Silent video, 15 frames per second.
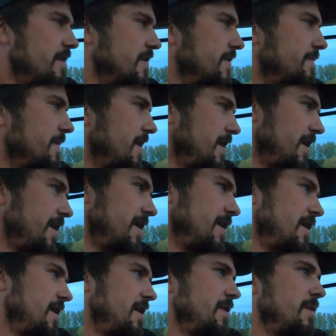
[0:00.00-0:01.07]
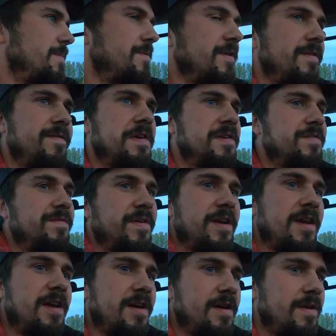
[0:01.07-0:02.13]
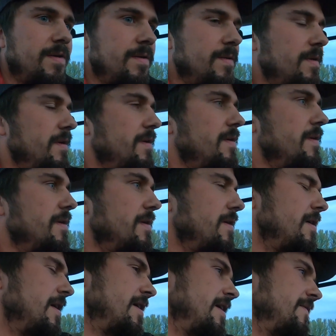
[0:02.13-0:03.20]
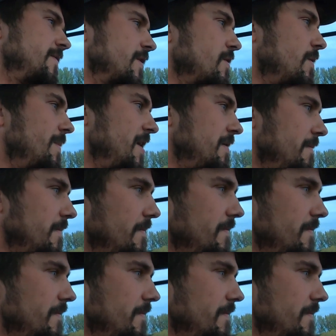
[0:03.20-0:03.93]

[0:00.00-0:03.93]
asked me in the previous video, left a comment,